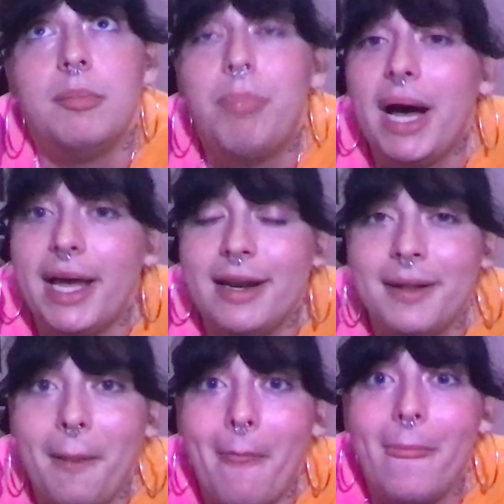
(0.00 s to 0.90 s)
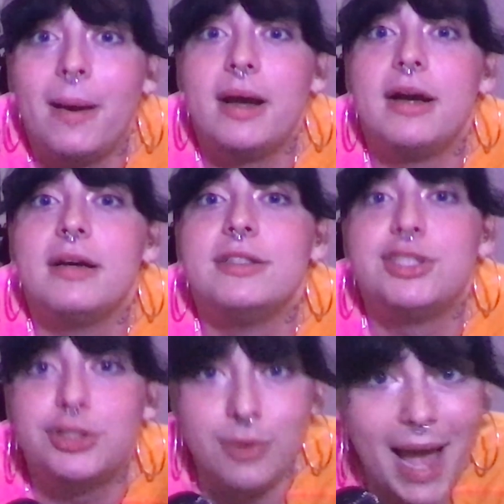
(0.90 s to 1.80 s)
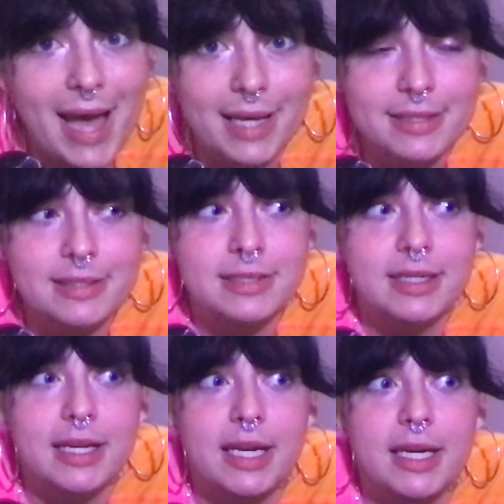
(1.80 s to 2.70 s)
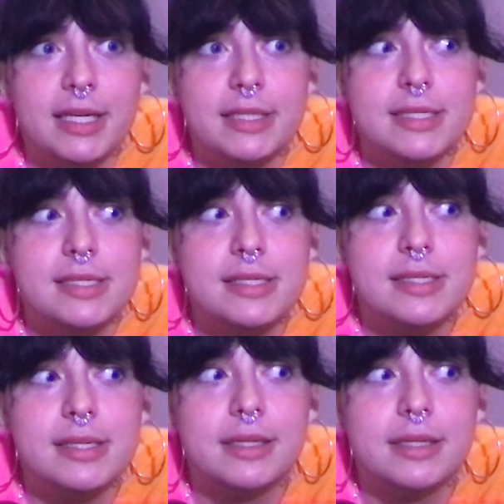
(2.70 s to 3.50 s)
But stress is